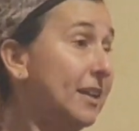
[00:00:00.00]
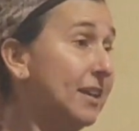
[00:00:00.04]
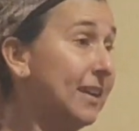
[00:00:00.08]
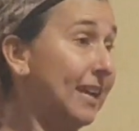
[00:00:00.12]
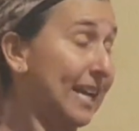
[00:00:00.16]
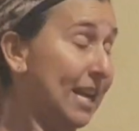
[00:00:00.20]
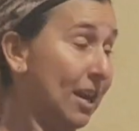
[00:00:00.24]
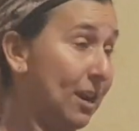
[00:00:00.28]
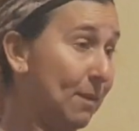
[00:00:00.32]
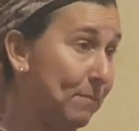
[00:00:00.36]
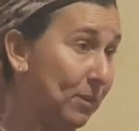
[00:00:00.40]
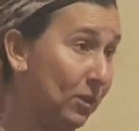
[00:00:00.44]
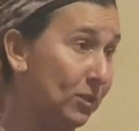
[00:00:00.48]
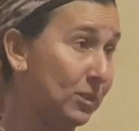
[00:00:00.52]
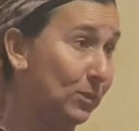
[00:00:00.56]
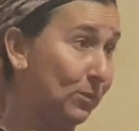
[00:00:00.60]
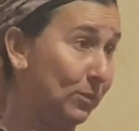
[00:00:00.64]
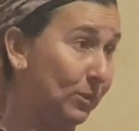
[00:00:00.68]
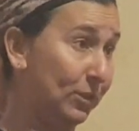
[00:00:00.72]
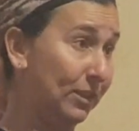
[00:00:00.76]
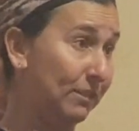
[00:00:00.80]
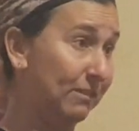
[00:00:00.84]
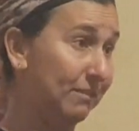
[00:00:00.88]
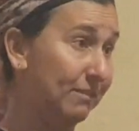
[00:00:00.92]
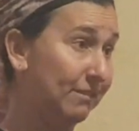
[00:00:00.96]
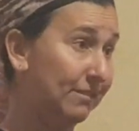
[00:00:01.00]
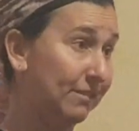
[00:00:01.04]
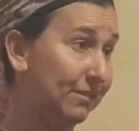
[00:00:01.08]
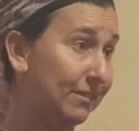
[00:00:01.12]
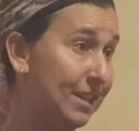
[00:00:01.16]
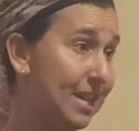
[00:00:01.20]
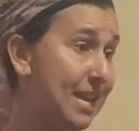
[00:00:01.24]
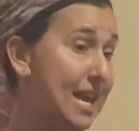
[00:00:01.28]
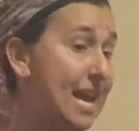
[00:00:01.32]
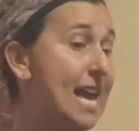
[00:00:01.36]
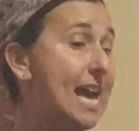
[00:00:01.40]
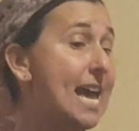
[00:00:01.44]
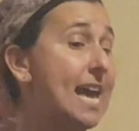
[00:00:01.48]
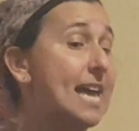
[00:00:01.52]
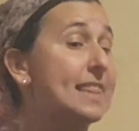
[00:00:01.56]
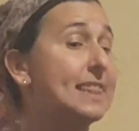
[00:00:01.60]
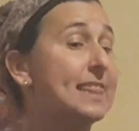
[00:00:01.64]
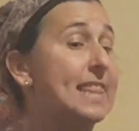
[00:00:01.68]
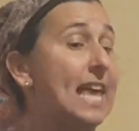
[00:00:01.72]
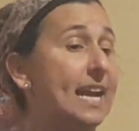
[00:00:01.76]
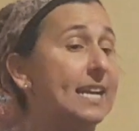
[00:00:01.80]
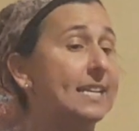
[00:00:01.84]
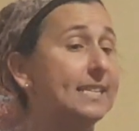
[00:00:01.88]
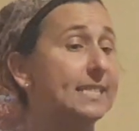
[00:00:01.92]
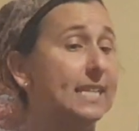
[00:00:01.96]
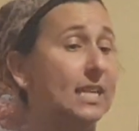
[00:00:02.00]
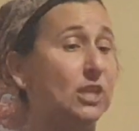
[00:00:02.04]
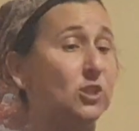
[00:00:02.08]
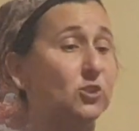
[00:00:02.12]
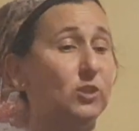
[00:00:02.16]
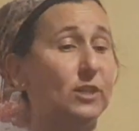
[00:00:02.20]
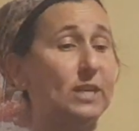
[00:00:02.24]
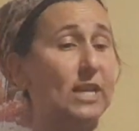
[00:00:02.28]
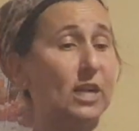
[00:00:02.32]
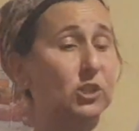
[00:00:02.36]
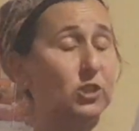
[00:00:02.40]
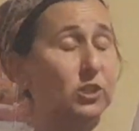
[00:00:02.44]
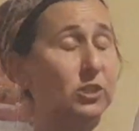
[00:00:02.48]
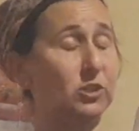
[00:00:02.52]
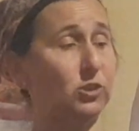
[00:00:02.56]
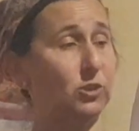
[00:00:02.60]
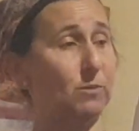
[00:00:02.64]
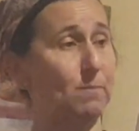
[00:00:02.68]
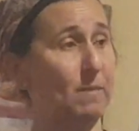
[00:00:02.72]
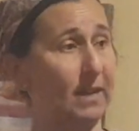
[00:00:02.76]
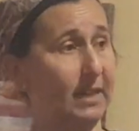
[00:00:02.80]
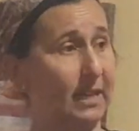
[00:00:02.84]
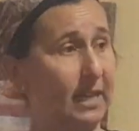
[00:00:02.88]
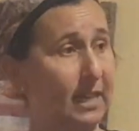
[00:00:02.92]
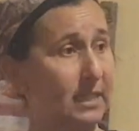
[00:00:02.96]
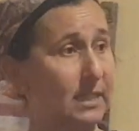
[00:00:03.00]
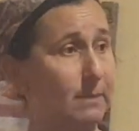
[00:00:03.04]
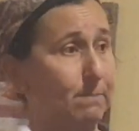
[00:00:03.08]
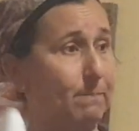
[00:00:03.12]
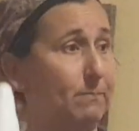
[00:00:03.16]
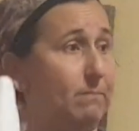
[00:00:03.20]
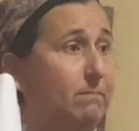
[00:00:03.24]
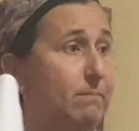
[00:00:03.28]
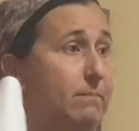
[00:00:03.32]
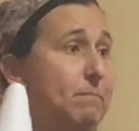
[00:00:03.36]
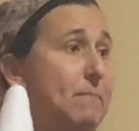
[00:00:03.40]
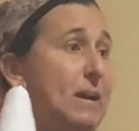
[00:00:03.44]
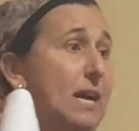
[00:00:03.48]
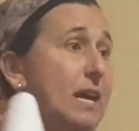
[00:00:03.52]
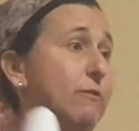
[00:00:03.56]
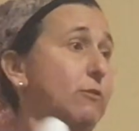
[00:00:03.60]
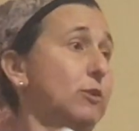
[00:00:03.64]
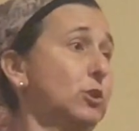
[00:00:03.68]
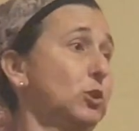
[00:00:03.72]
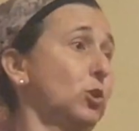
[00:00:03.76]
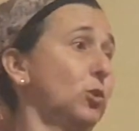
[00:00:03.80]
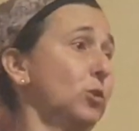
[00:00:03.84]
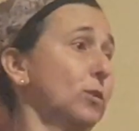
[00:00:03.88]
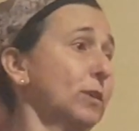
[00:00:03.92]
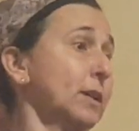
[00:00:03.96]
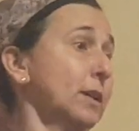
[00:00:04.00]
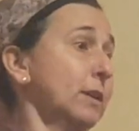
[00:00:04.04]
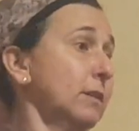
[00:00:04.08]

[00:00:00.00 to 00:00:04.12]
Can I be honest with you? That is the introduction to my next part of the talk.